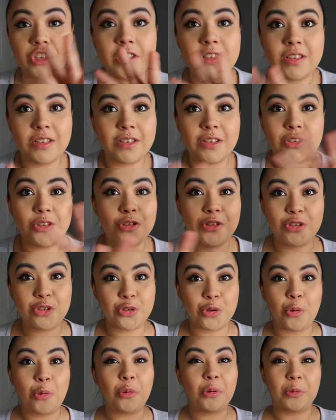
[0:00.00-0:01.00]
just
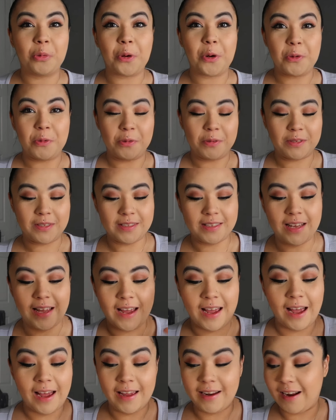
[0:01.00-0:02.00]
so gross.
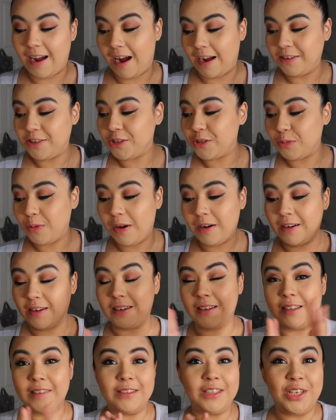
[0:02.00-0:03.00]
And I just
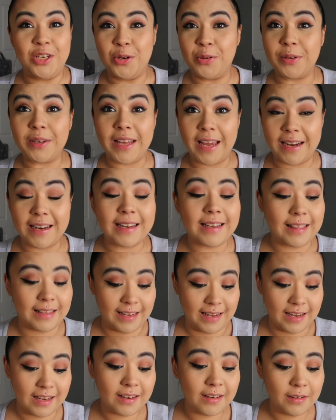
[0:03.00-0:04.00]
wanna, you know, get it
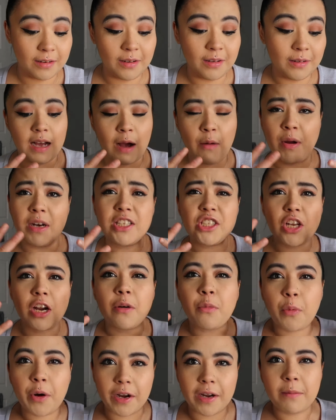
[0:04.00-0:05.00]
clean I want to
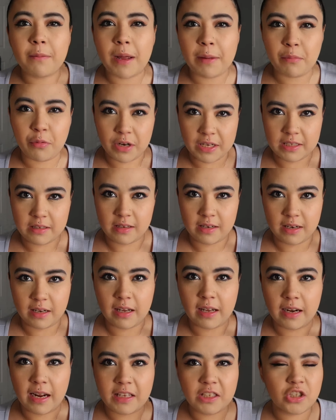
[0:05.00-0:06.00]
start wearing my bracelet
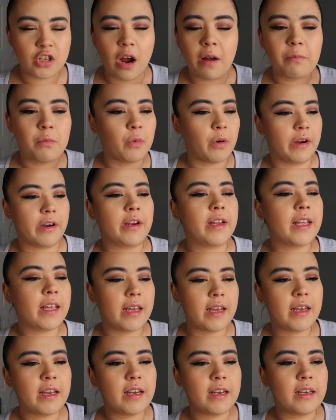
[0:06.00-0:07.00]
again. I stopped wearing
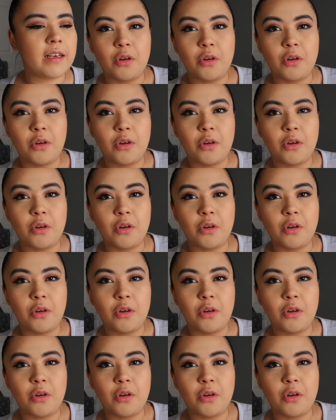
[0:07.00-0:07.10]
it.